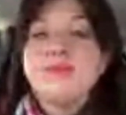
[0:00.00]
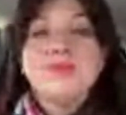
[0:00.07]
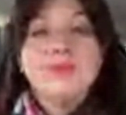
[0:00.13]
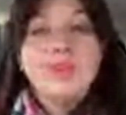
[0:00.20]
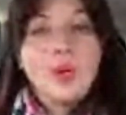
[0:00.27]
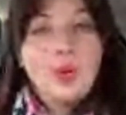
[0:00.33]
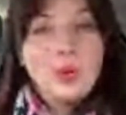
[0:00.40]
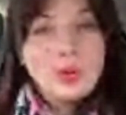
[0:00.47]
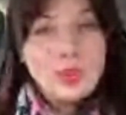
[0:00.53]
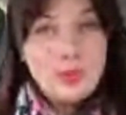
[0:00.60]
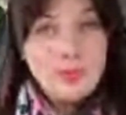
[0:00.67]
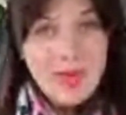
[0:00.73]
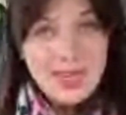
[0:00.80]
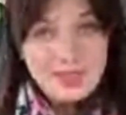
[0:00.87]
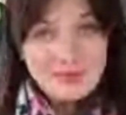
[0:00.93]
There are also
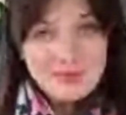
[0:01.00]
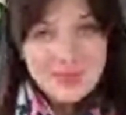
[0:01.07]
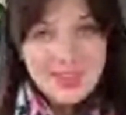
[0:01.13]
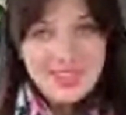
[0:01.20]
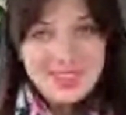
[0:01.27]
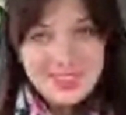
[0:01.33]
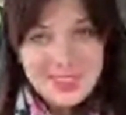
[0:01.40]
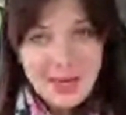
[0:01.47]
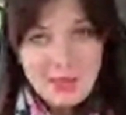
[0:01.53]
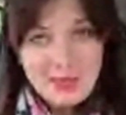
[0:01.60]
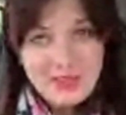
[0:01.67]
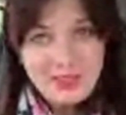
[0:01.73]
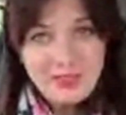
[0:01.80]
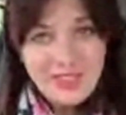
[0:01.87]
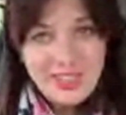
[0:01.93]
men ending up
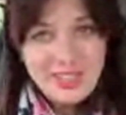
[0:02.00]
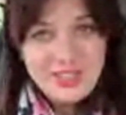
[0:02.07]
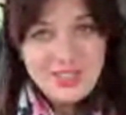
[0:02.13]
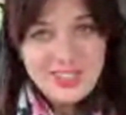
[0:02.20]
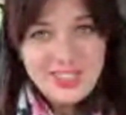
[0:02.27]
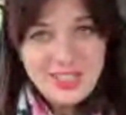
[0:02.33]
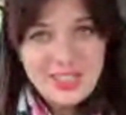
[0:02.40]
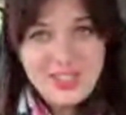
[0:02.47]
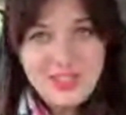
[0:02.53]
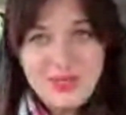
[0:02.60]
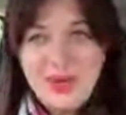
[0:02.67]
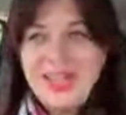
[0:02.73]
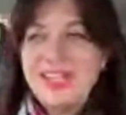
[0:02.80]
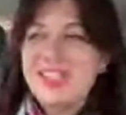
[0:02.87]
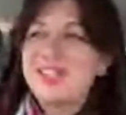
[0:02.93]
in really interesting
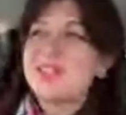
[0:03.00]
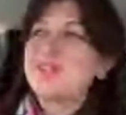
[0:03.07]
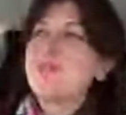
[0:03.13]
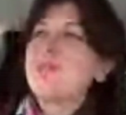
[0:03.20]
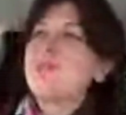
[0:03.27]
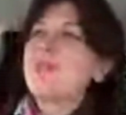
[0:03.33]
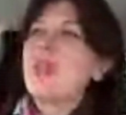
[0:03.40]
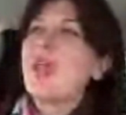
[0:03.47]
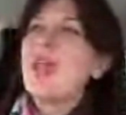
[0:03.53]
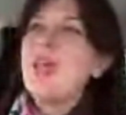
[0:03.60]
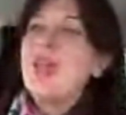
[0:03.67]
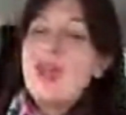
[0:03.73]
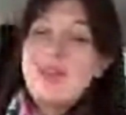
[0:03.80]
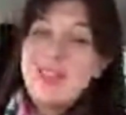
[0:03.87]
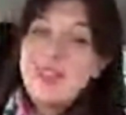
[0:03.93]
situations.
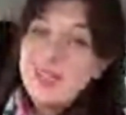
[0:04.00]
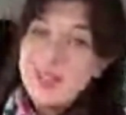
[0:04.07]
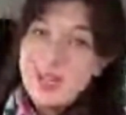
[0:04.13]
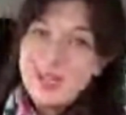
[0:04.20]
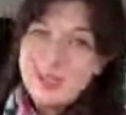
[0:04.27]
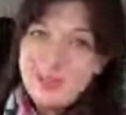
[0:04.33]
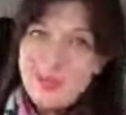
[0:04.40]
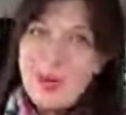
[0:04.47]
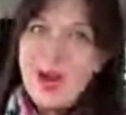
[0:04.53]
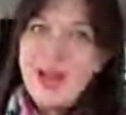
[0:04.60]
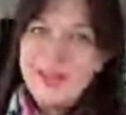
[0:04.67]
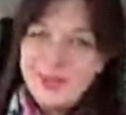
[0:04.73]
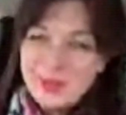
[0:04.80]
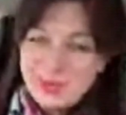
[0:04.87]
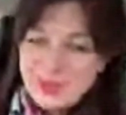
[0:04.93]
Another client of
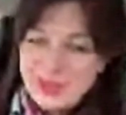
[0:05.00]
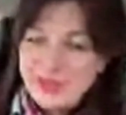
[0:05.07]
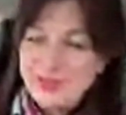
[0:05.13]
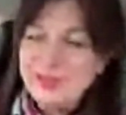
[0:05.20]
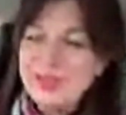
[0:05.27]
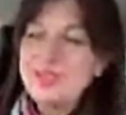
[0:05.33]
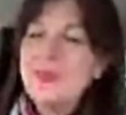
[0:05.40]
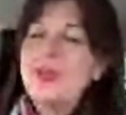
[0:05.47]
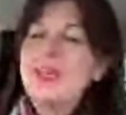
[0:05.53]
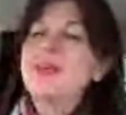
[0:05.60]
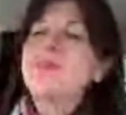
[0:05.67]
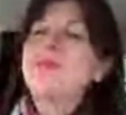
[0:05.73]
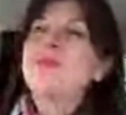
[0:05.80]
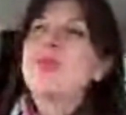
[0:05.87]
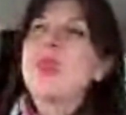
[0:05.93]
mine, also from this week,
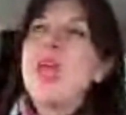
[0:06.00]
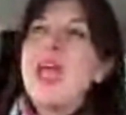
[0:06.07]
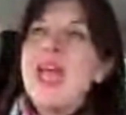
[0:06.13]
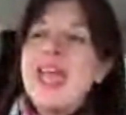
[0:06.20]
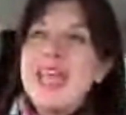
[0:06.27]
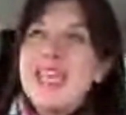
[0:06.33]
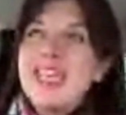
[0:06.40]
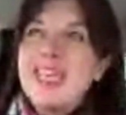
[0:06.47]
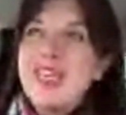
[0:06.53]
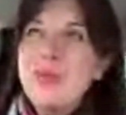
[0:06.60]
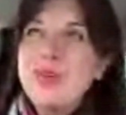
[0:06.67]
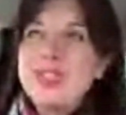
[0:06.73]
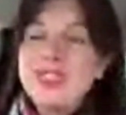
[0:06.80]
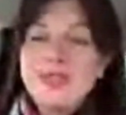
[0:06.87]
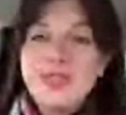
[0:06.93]
he
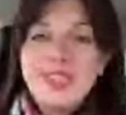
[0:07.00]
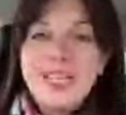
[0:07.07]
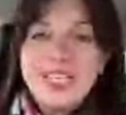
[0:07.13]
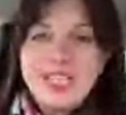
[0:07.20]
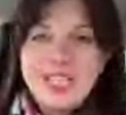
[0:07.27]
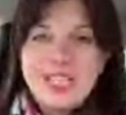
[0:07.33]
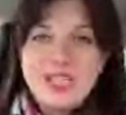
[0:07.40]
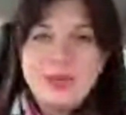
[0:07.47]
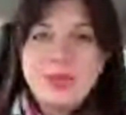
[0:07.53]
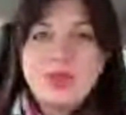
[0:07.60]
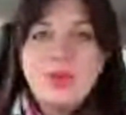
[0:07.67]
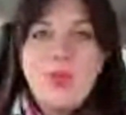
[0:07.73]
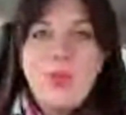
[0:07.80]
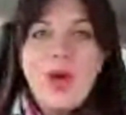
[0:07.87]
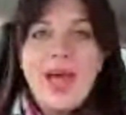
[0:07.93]
was in relationships
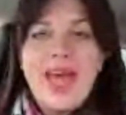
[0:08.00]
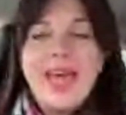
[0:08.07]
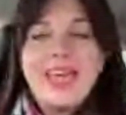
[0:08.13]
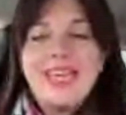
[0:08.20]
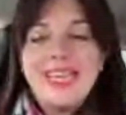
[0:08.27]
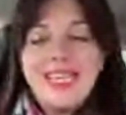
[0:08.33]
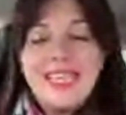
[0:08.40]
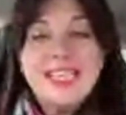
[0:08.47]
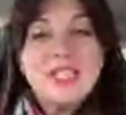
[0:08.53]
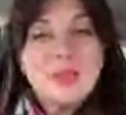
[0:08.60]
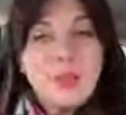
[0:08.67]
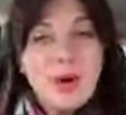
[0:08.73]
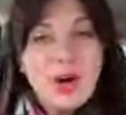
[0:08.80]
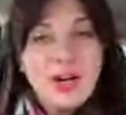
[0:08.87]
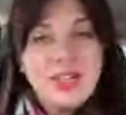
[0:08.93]
where his
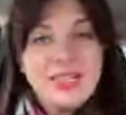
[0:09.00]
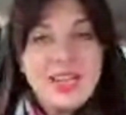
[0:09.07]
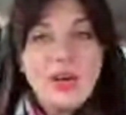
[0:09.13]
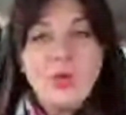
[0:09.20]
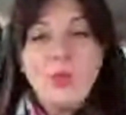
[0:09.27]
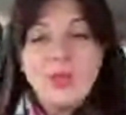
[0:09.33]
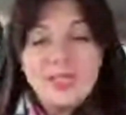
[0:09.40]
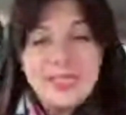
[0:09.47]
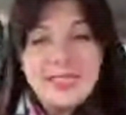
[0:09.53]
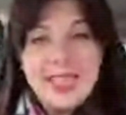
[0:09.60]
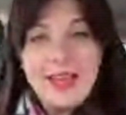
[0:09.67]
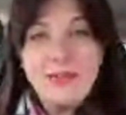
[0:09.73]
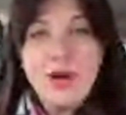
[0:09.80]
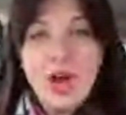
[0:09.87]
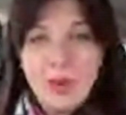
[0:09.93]
partner was
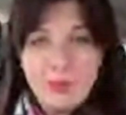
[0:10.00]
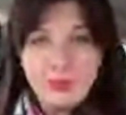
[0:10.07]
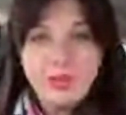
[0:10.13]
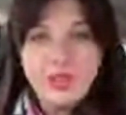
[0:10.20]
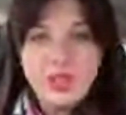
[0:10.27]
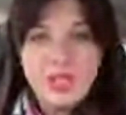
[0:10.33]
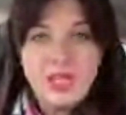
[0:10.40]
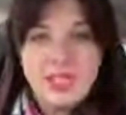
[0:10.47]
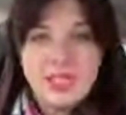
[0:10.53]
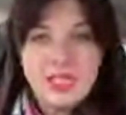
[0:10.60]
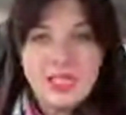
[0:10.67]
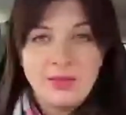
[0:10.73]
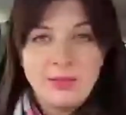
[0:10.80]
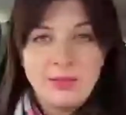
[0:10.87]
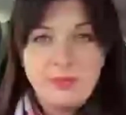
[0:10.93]
never appreciating
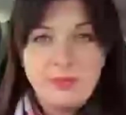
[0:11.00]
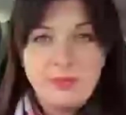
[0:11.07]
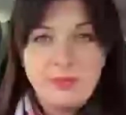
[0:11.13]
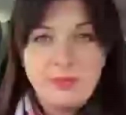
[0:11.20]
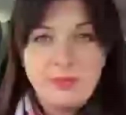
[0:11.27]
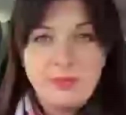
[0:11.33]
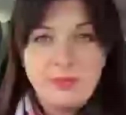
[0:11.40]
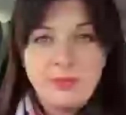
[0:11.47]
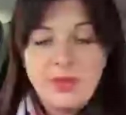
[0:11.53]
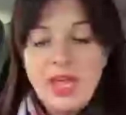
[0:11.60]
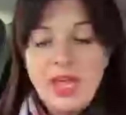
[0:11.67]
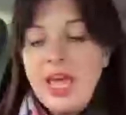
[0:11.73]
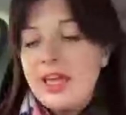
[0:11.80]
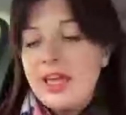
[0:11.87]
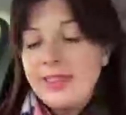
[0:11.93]
him, never
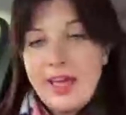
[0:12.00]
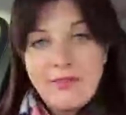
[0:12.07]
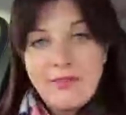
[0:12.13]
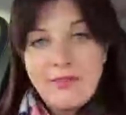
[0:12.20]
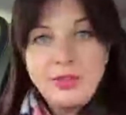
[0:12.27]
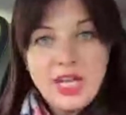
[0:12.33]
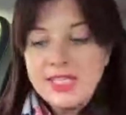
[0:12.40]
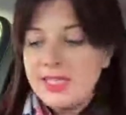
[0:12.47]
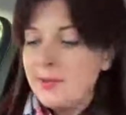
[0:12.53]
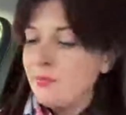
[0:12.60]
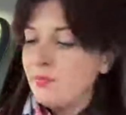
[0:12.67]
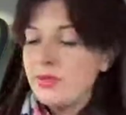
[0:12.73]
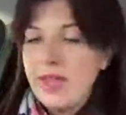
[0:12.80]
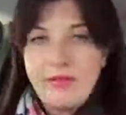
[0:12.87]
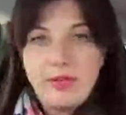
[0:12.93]
appreciating,
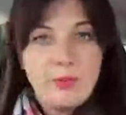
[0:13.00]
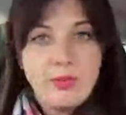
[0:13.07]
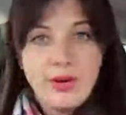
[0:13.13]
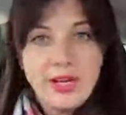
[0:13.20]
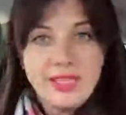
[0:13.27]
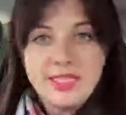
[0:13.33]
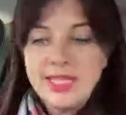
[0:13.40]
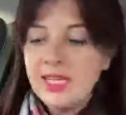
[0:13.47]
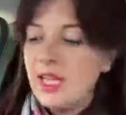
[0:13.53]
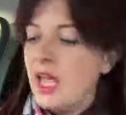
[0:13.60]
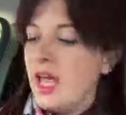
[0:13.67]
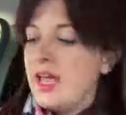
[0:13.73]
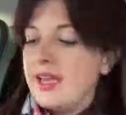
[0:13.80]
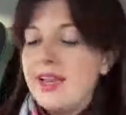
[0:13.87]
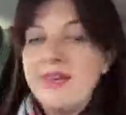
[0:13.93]
never praising,
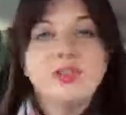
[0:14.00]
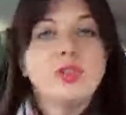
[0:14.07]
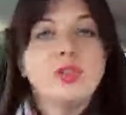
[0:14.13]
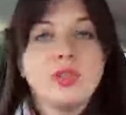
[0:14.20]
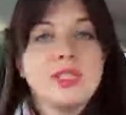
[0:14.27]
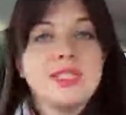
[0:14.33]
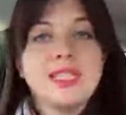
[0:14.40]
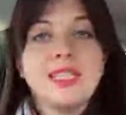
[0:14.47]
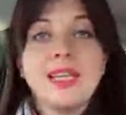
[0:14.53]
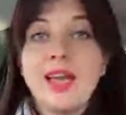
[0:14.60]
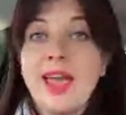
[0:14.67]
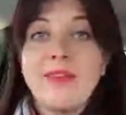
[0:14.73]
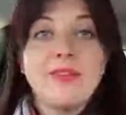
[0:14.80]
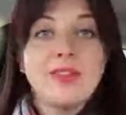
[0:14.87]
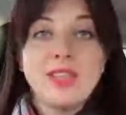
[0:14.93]
never noticing
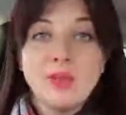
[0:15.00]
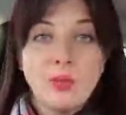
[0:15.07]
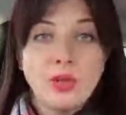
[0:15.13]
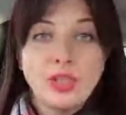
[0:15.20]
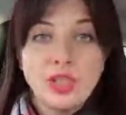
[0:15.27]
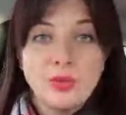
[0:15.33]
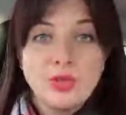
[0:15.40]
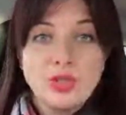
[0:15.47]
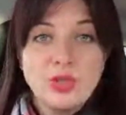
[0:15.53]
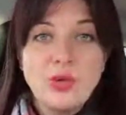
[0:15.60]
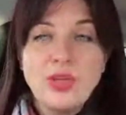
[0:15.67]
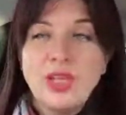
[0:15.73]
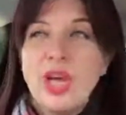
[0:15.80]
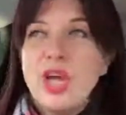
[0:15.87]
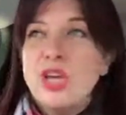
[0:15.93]
everything what he was
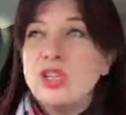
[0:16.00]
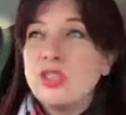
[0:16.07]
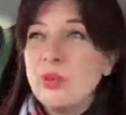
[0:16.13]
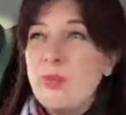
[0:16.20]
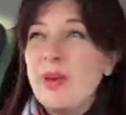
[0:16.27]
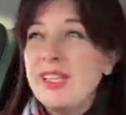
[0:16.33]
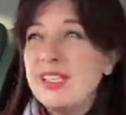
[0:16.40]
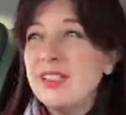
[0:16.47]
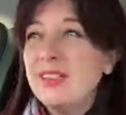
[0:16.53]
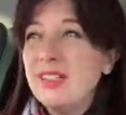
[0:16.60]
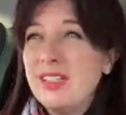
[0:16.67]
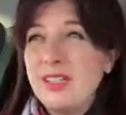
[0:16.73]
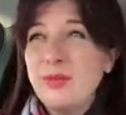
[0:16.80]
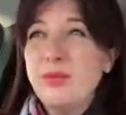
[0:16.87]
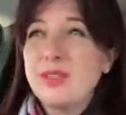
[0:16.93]
doing. So basically,
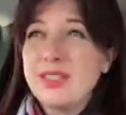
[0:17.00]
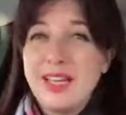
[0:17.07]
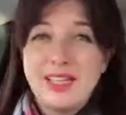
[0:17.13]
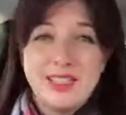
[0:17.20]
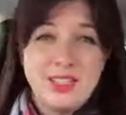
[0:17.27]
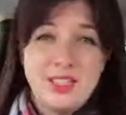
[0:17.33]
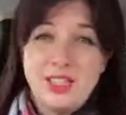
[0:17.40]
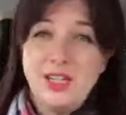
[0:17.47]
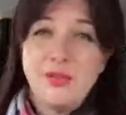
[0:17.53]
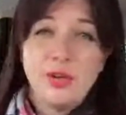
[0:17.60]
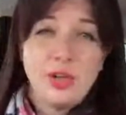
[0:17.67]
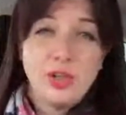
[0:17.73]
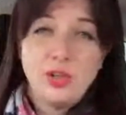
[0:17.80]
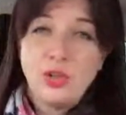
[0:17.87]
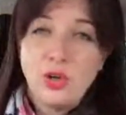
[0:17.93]
he was like a zero
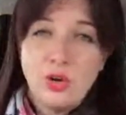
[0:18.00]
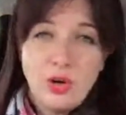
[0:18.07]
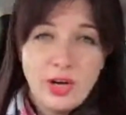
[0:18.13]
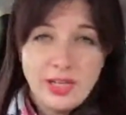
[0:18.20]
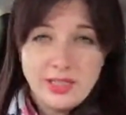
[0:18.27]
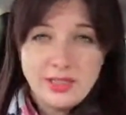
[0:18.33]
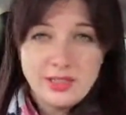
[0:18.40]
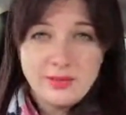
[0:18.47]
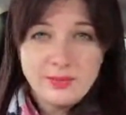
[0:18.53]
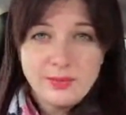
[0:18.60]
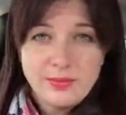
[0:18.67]
in her eyes.